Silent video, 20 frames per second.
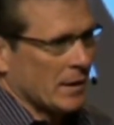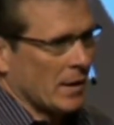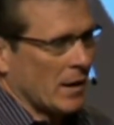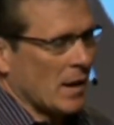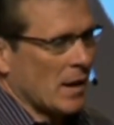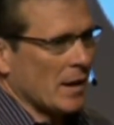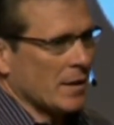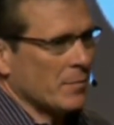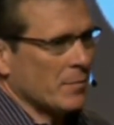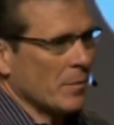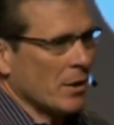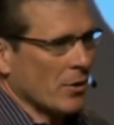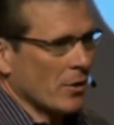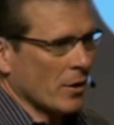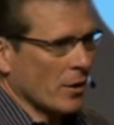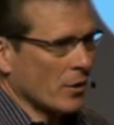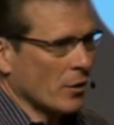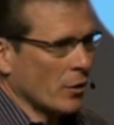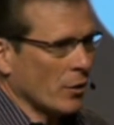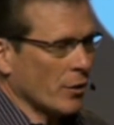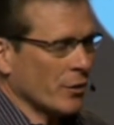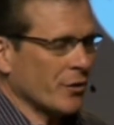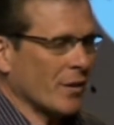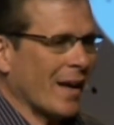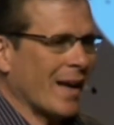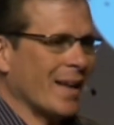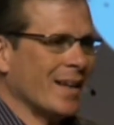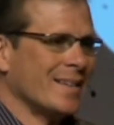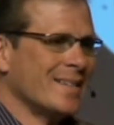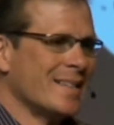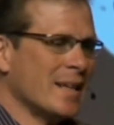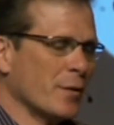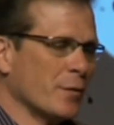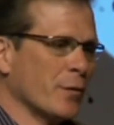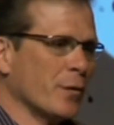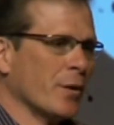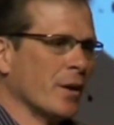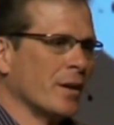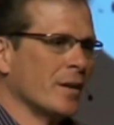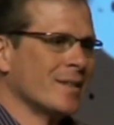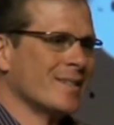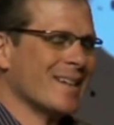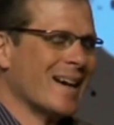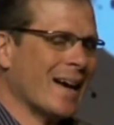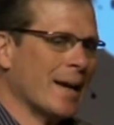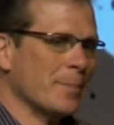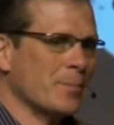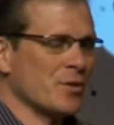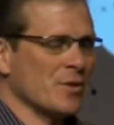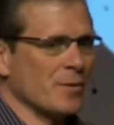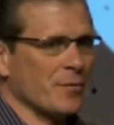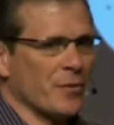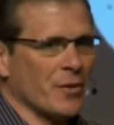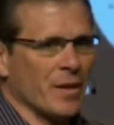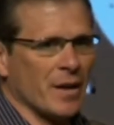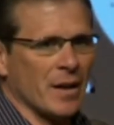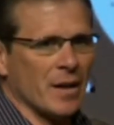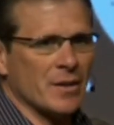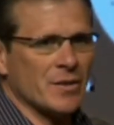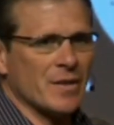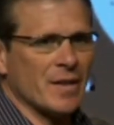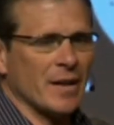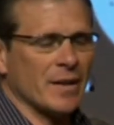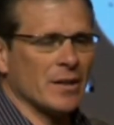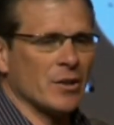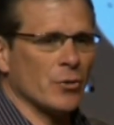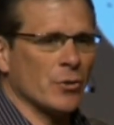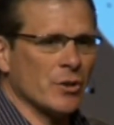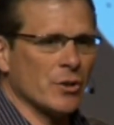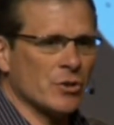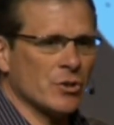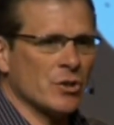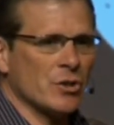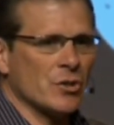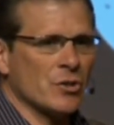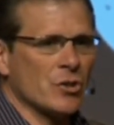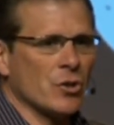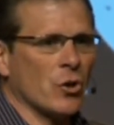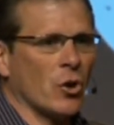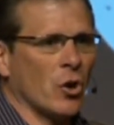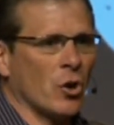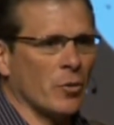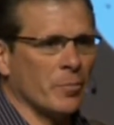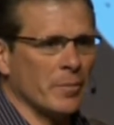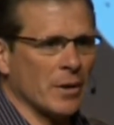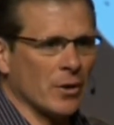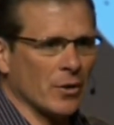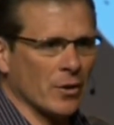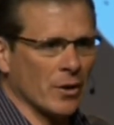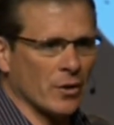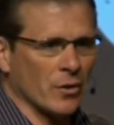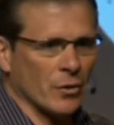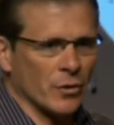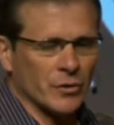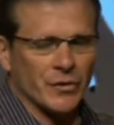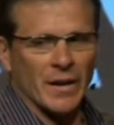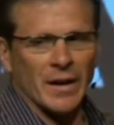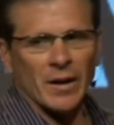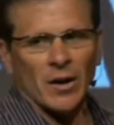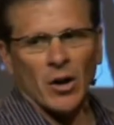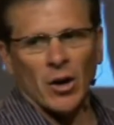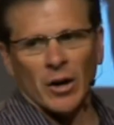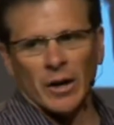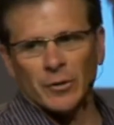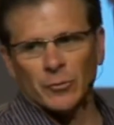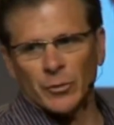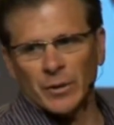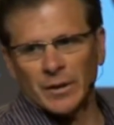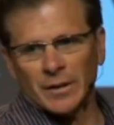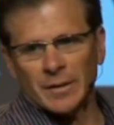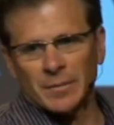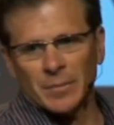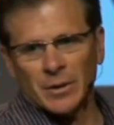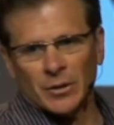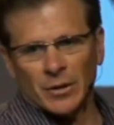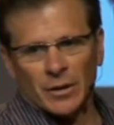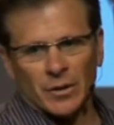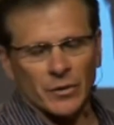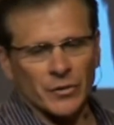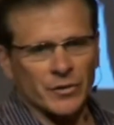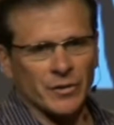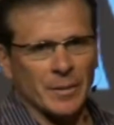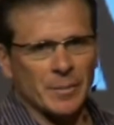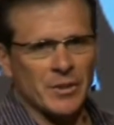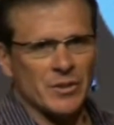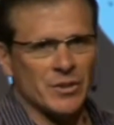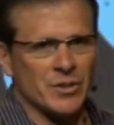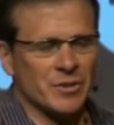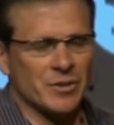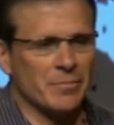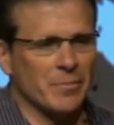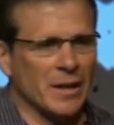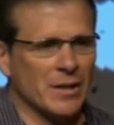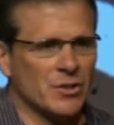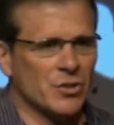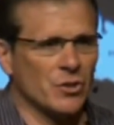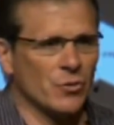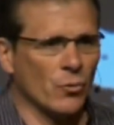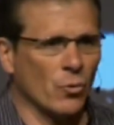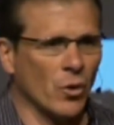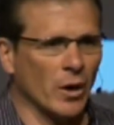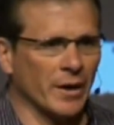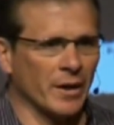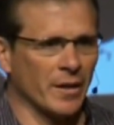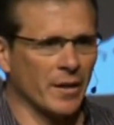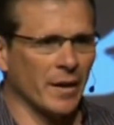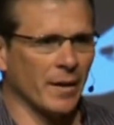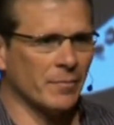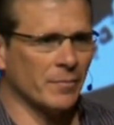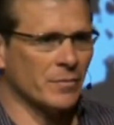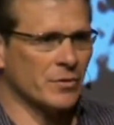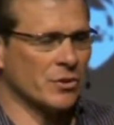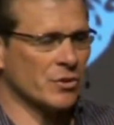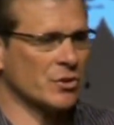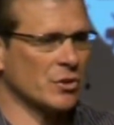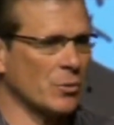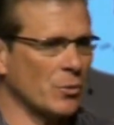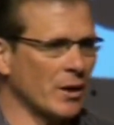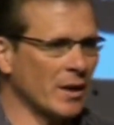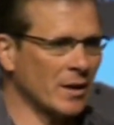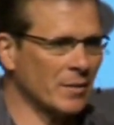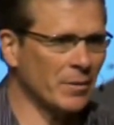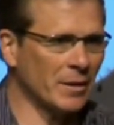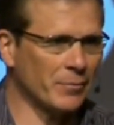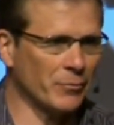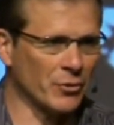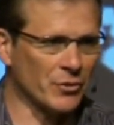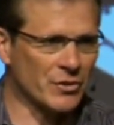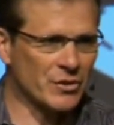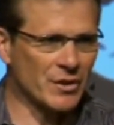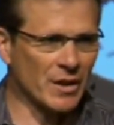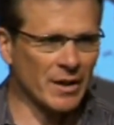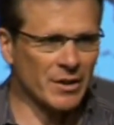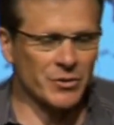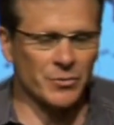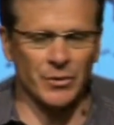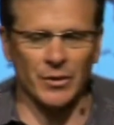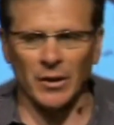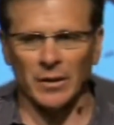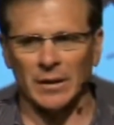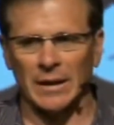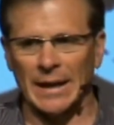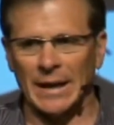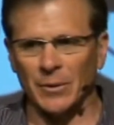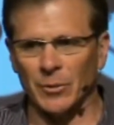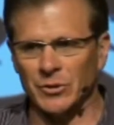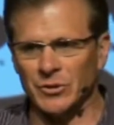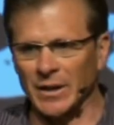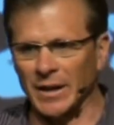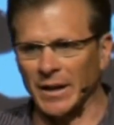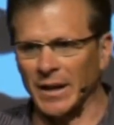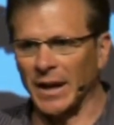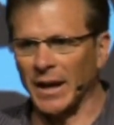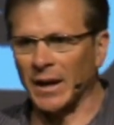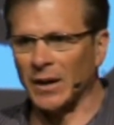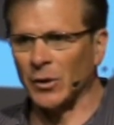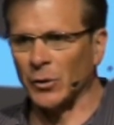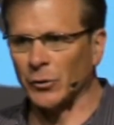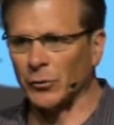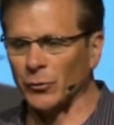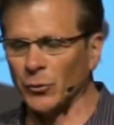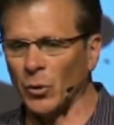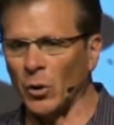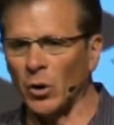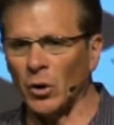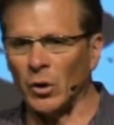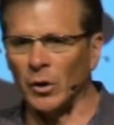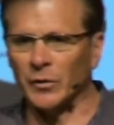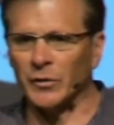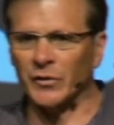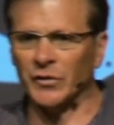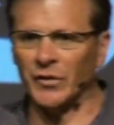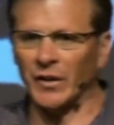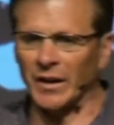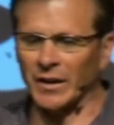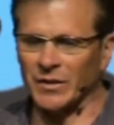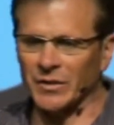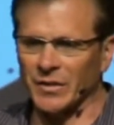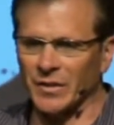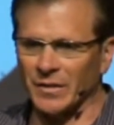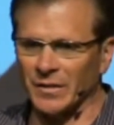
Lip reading: on miracles and different types of things that Christians call miracles that aren't really miracles. Let me just mention one of them, just so we can be precise with our language. I can't go through all 6